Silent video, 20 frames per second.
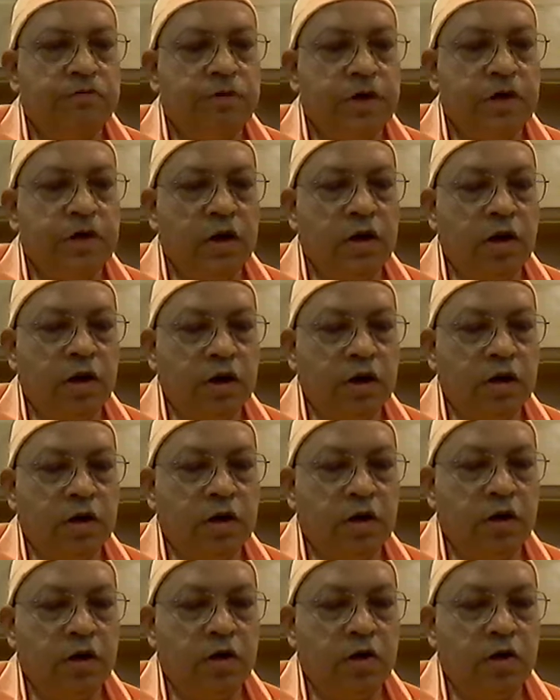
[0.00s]
We
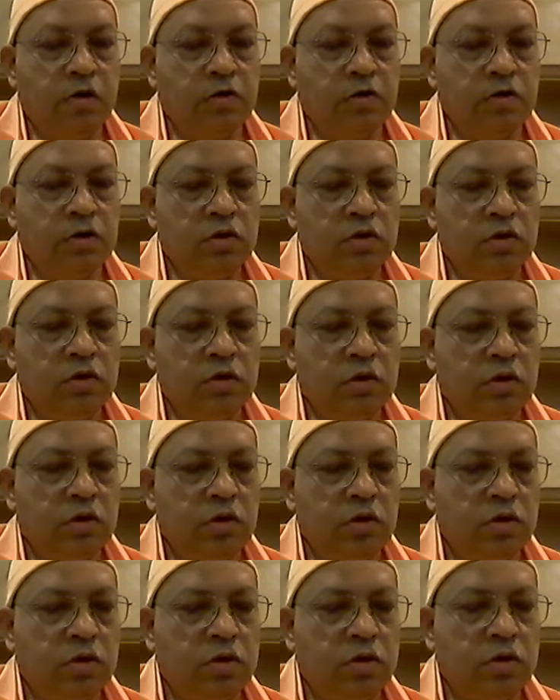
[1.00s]
are on
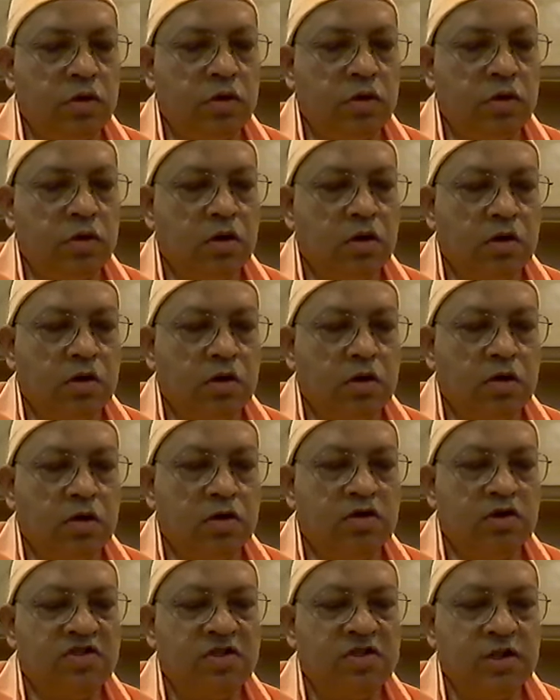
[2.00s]

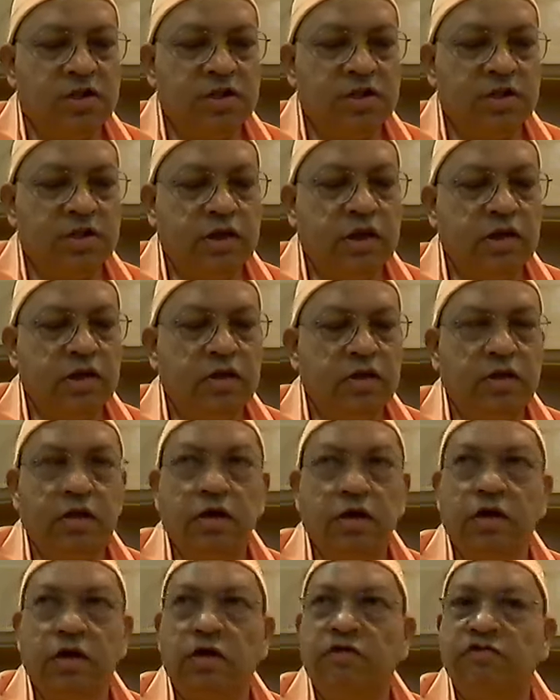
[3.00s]
the
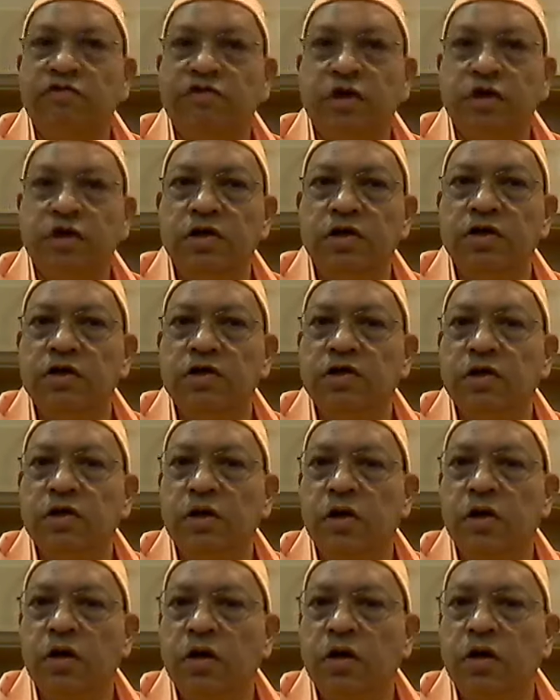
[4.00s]
16th
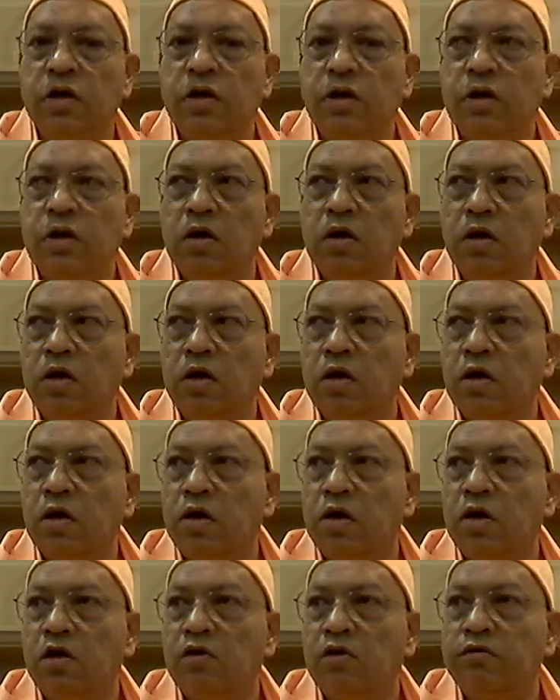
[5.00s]
verse
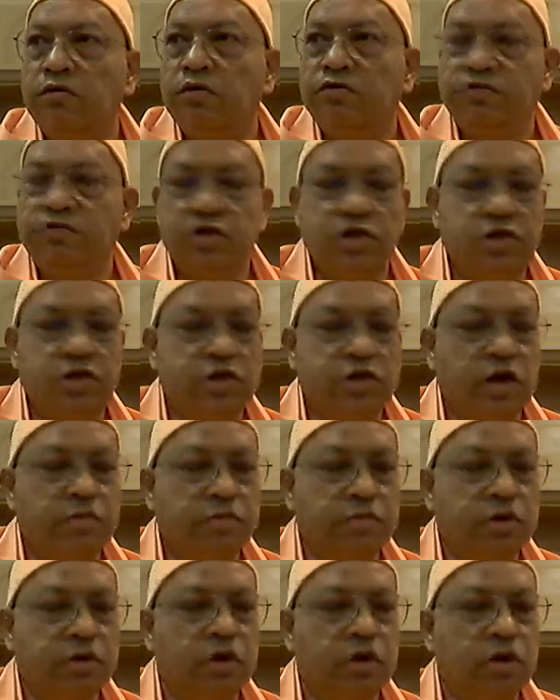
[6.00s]
of the first
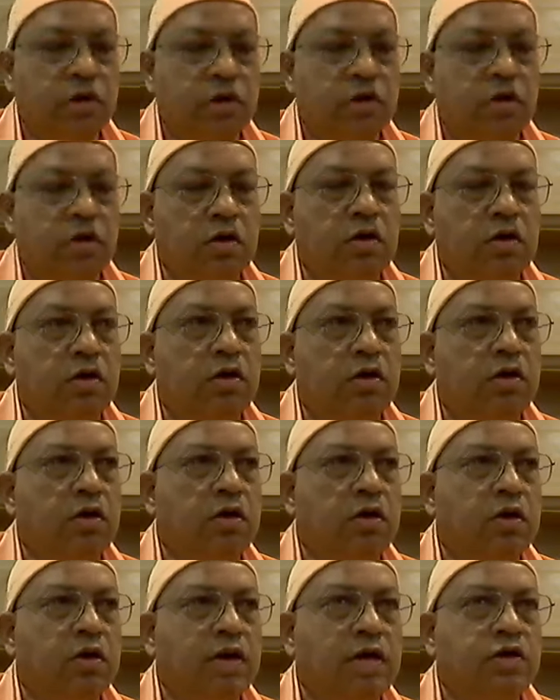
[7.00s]
chapter.
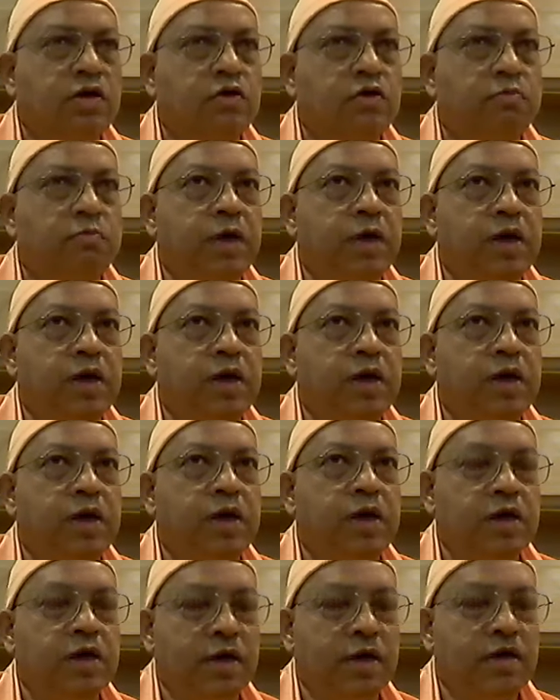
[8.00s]
That's
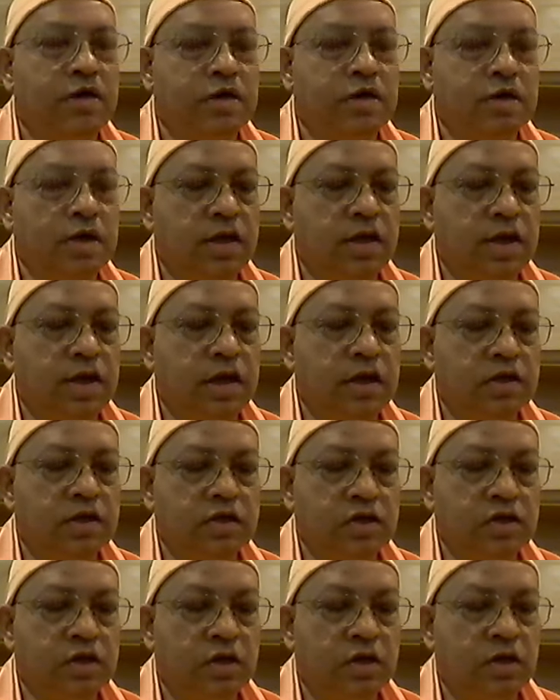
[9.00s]
page
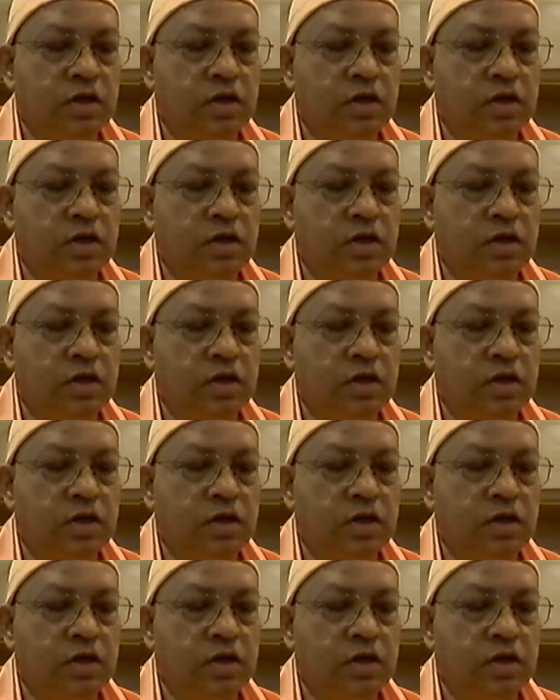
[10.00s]
98.